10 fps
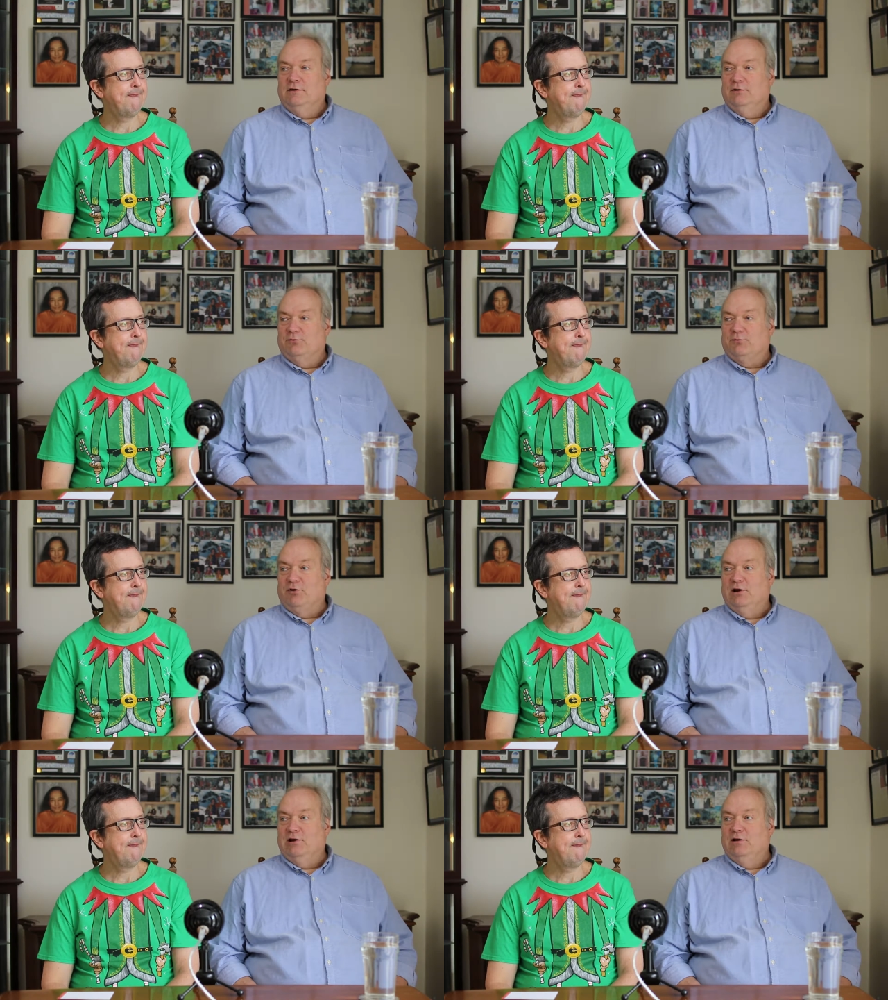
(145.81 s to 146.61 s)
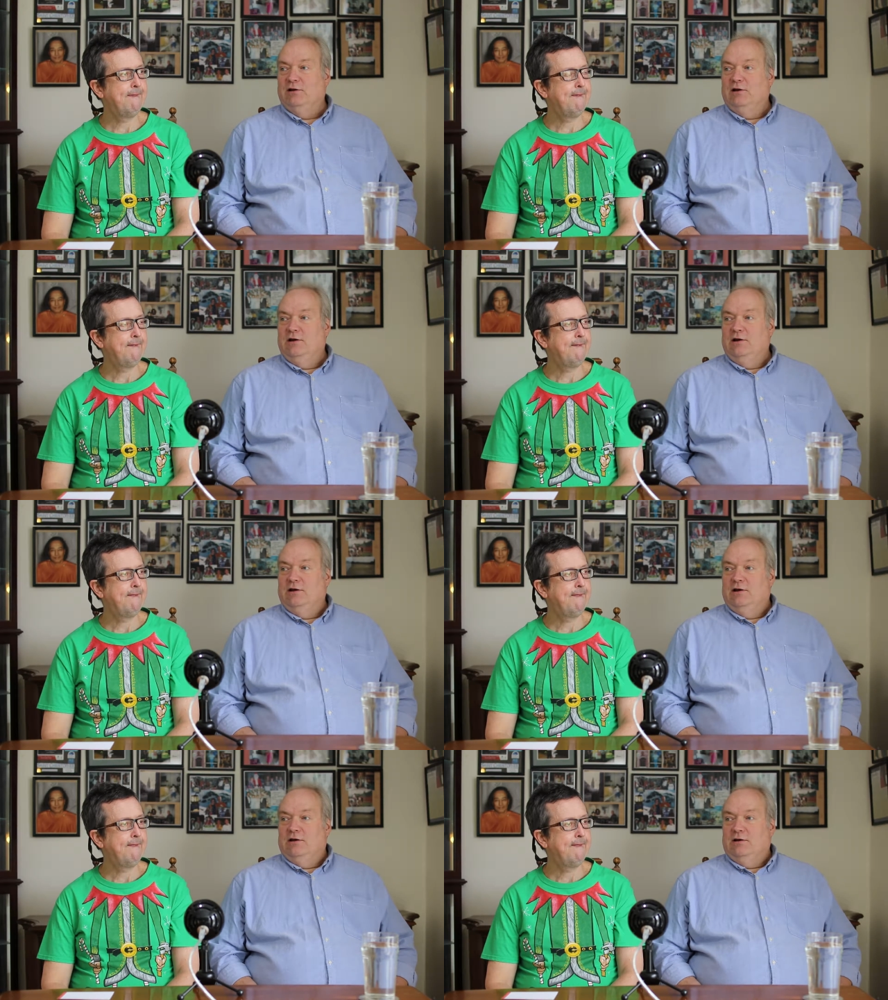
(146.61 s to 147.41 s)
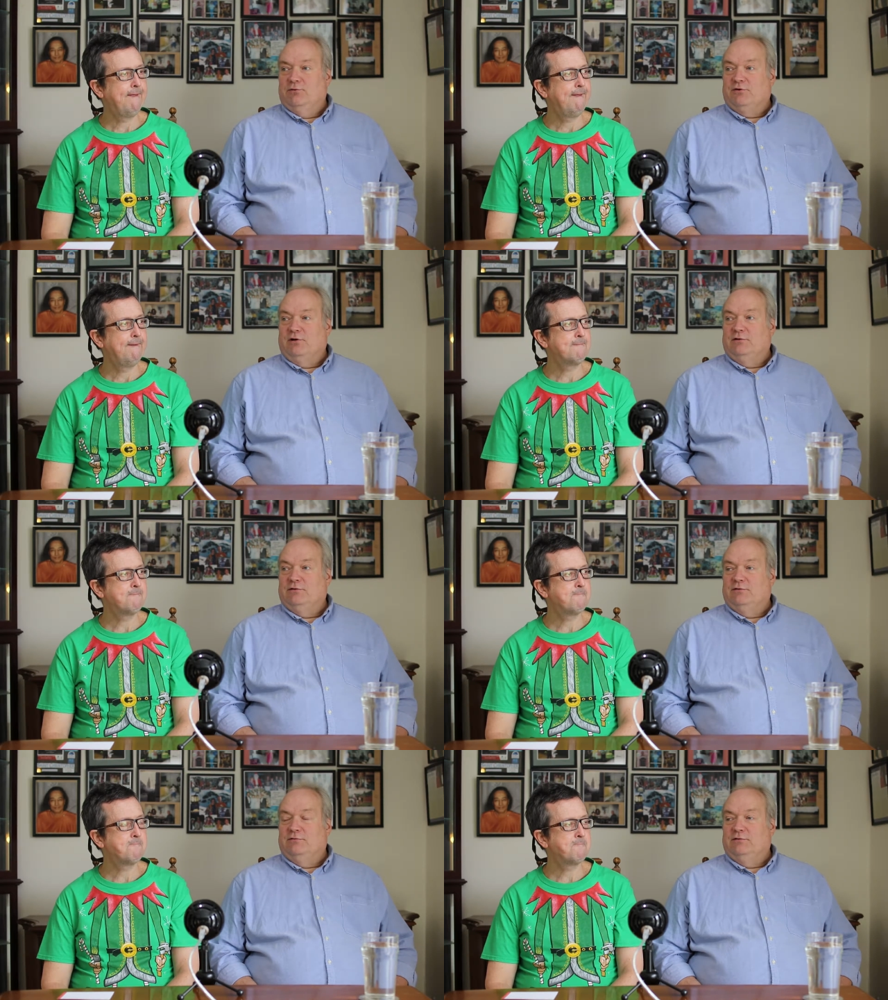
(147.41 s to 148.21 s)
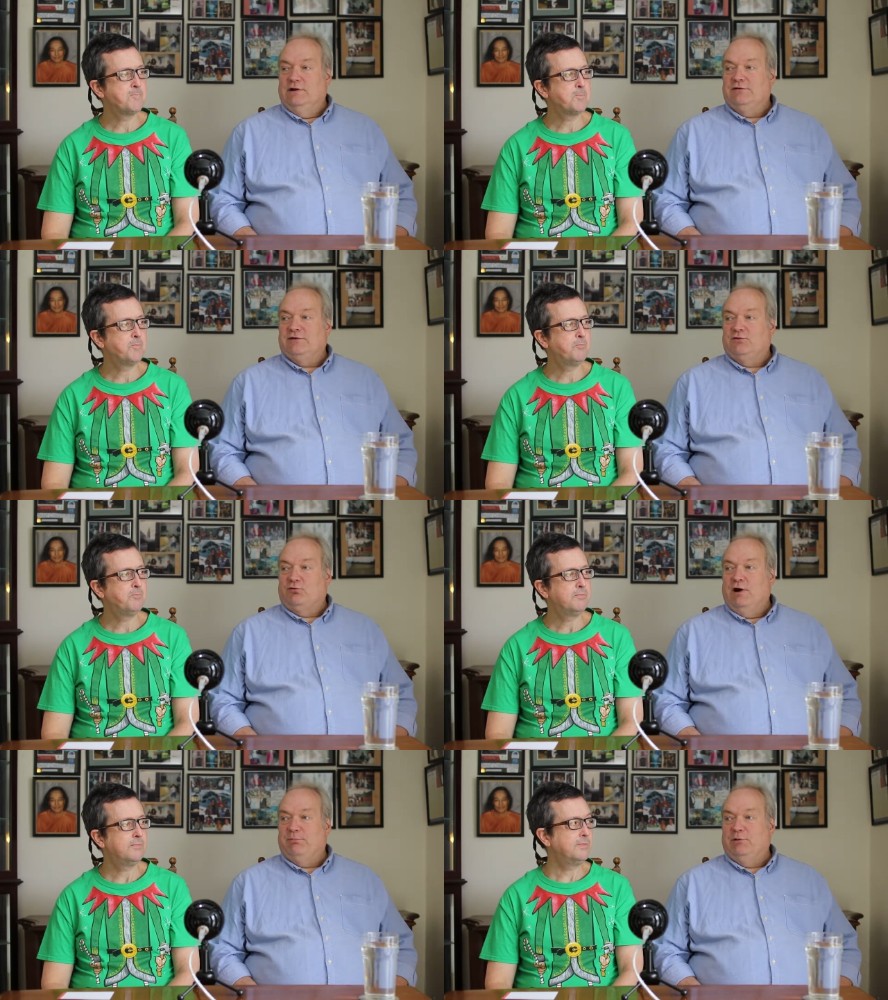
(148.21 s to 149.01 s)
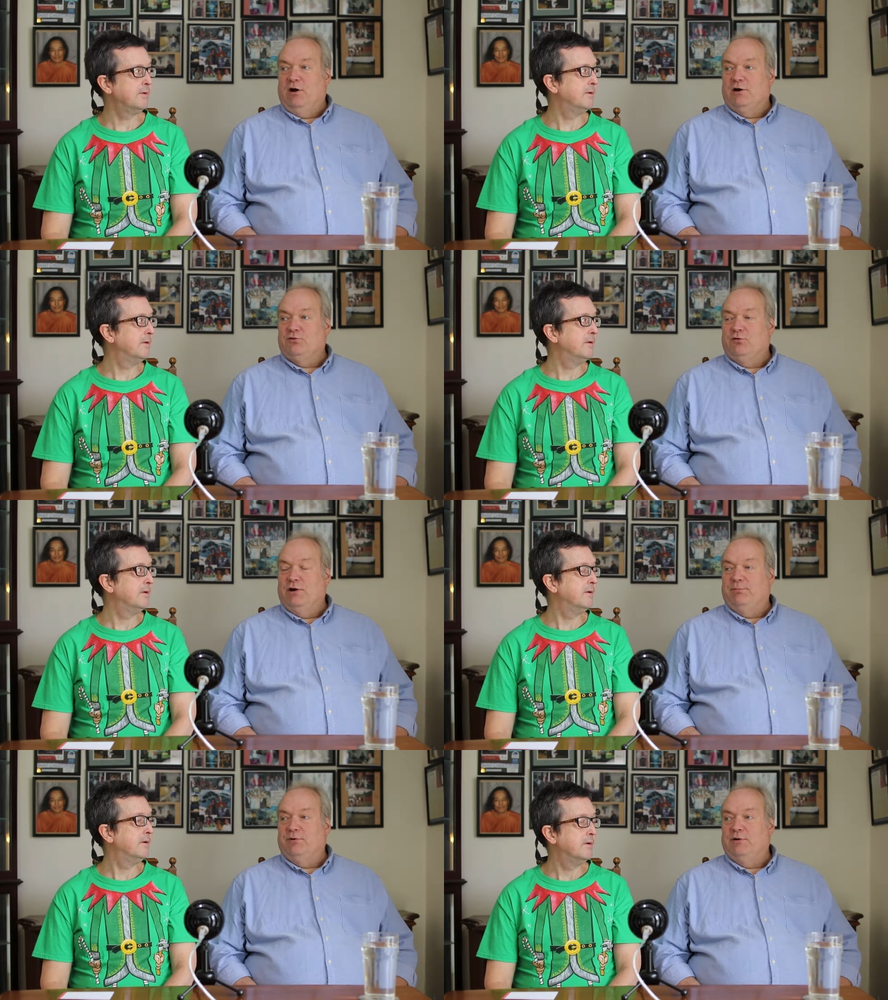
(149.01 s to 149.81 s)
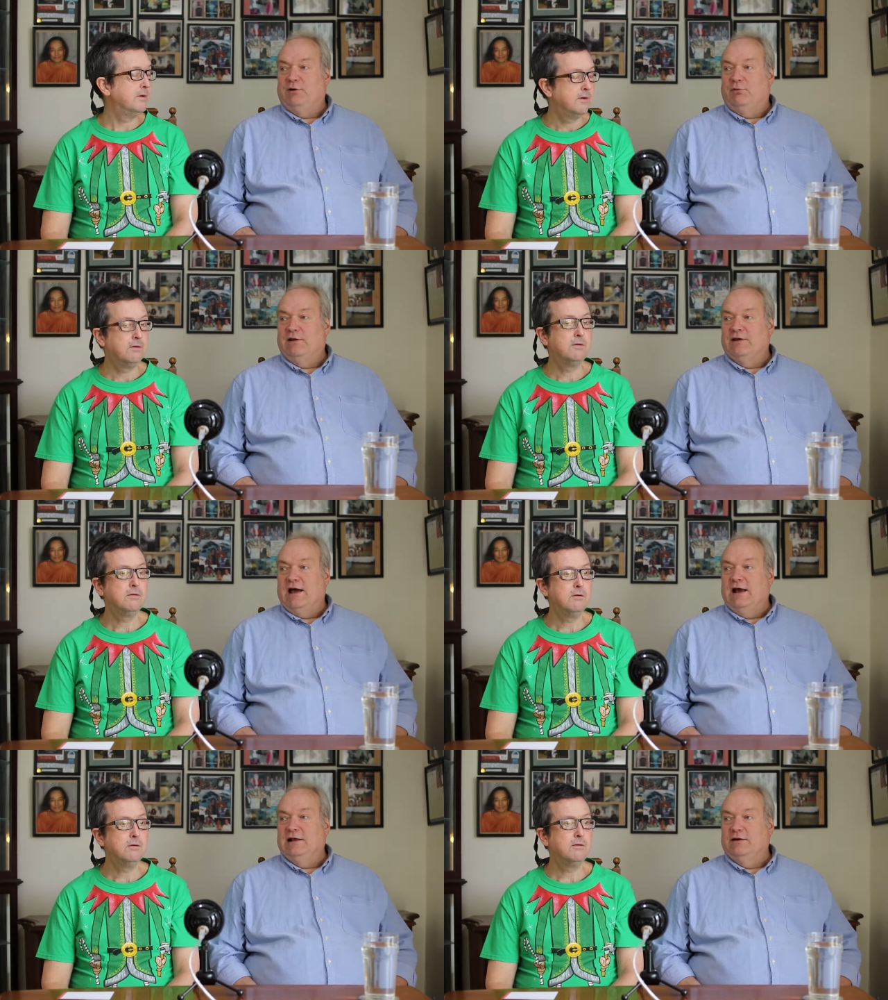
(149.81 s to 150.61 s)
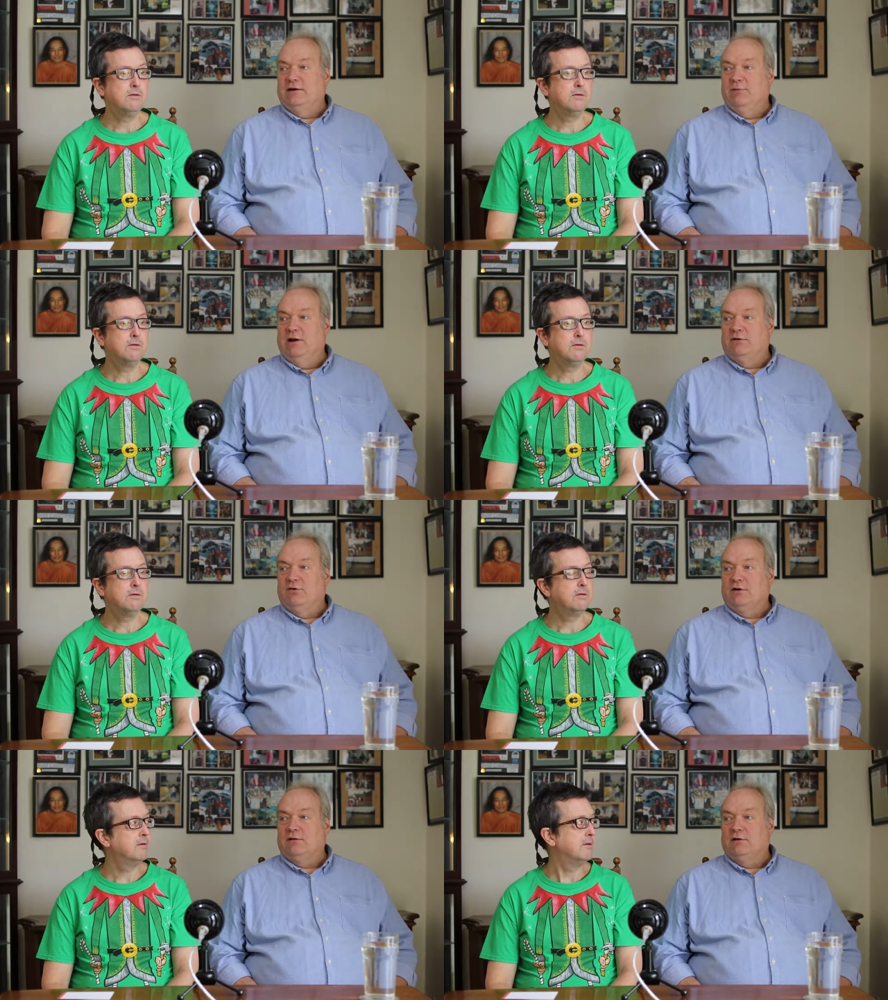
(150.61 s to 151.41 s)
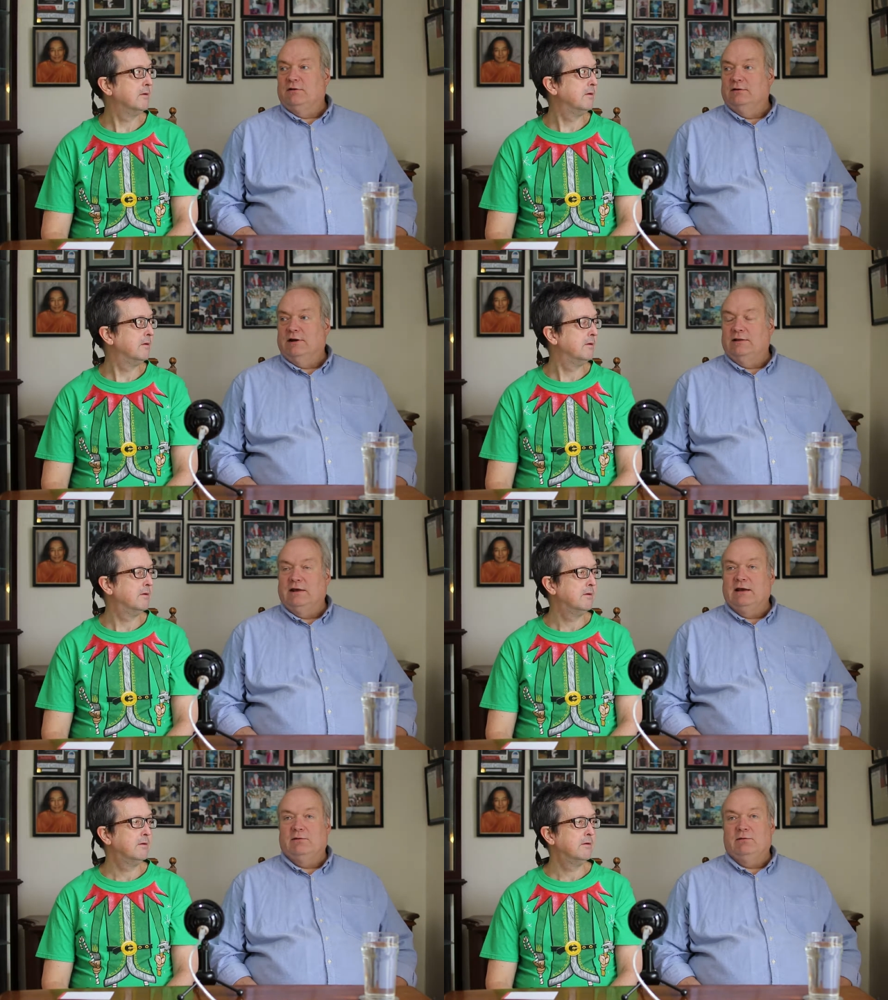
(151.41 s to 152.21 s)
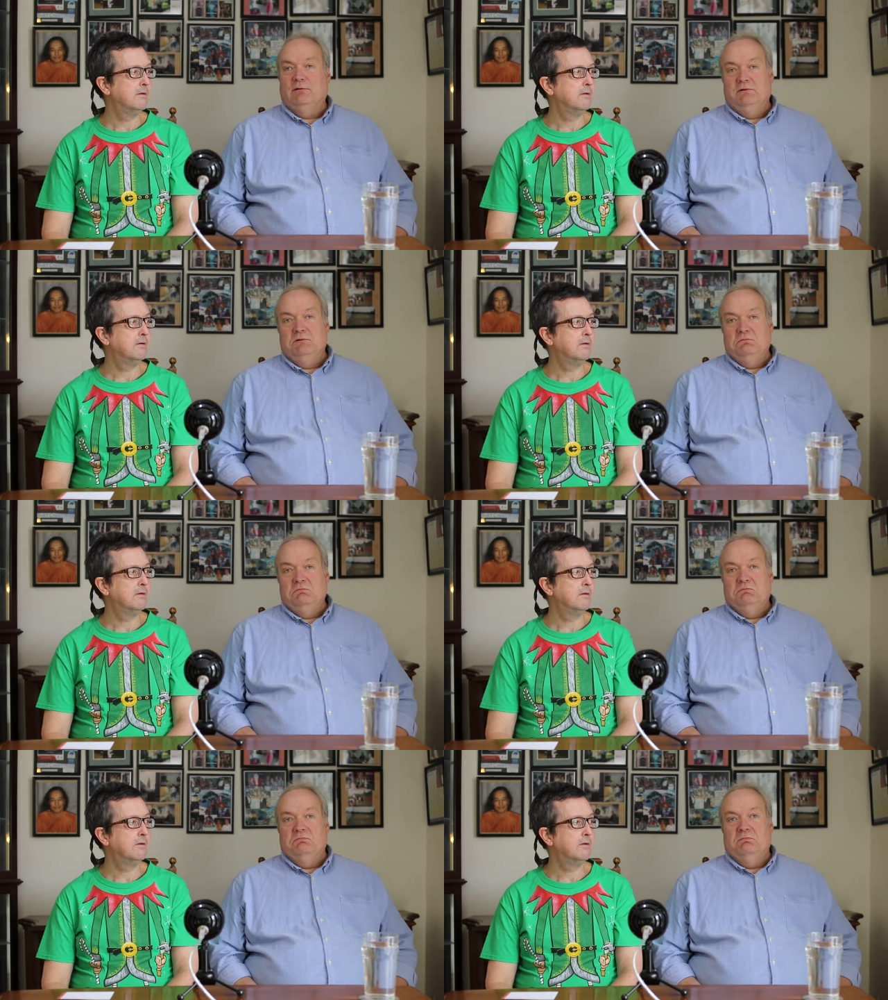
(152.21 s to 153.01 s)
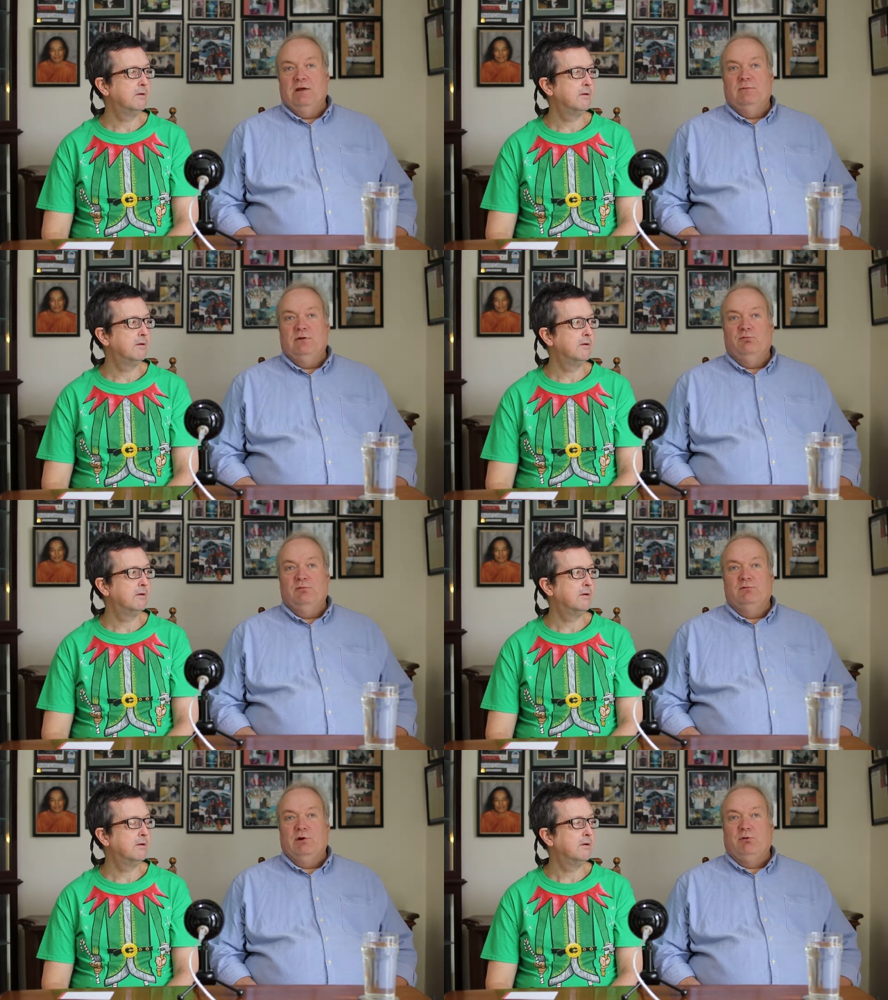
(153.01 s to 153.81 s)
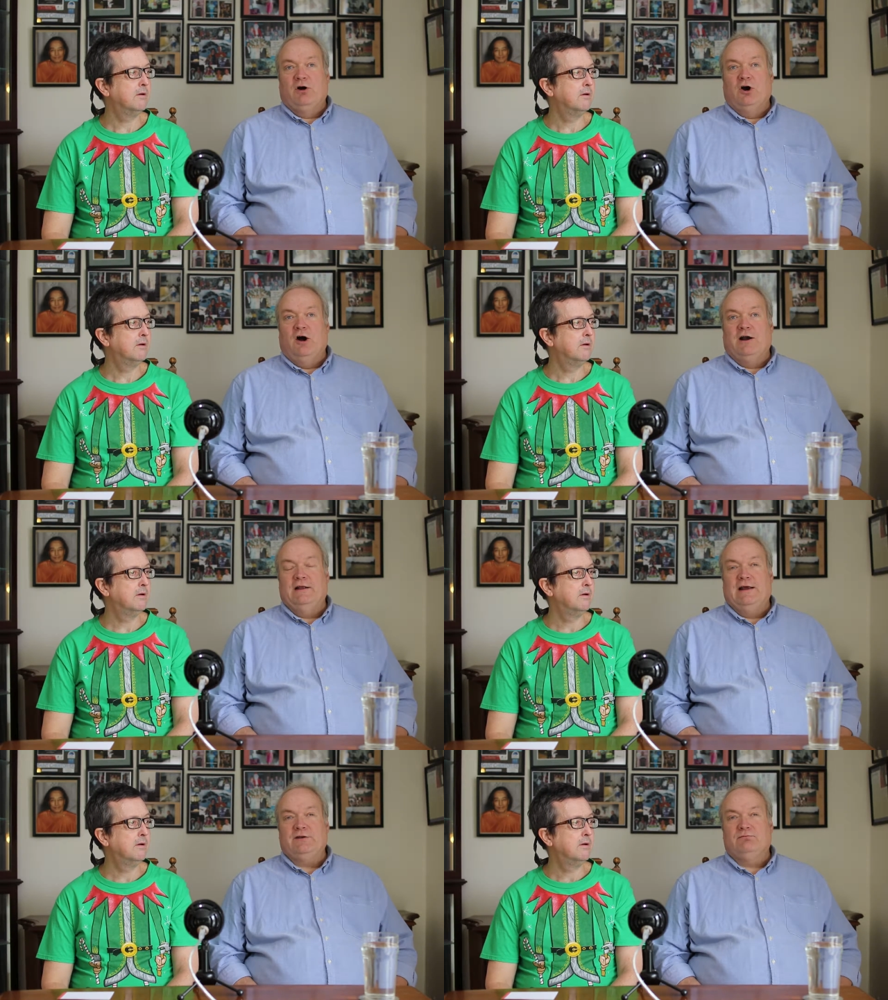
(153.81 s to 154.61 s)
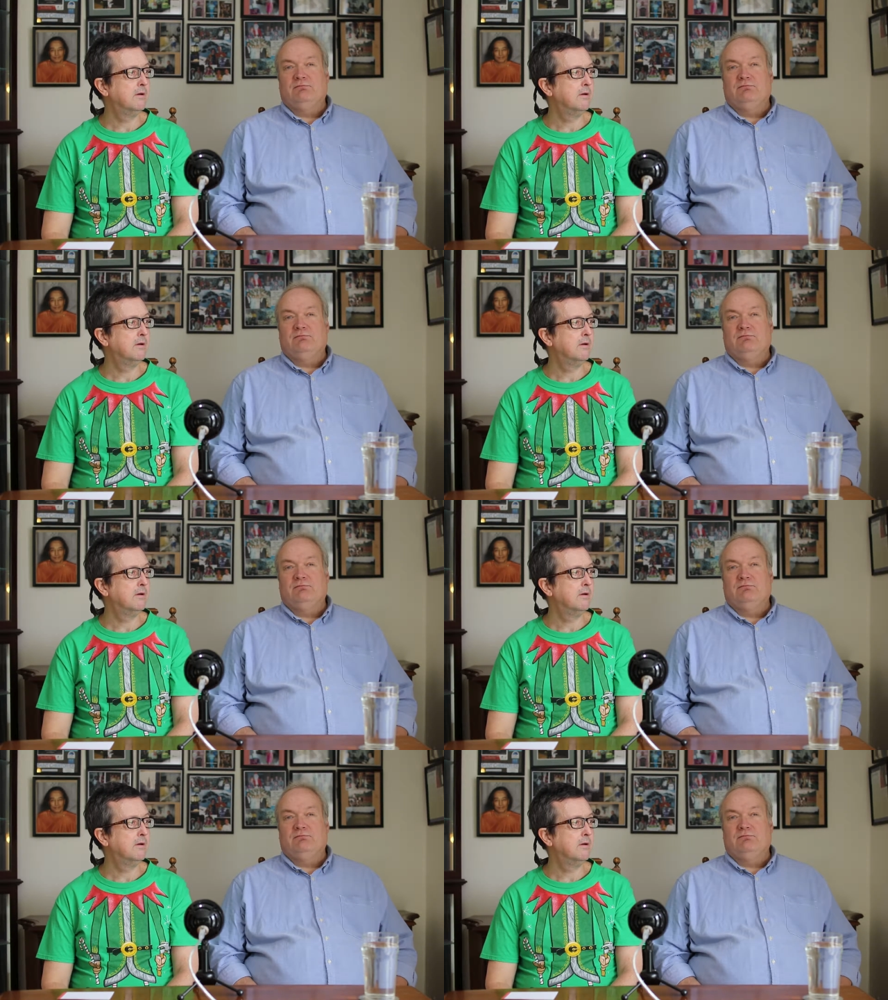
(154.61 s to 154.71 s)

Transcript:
Speaker 1: it was a pretty, it was a decent trip, long trip around the island. I mean, it took, I think, maybe we were gone on that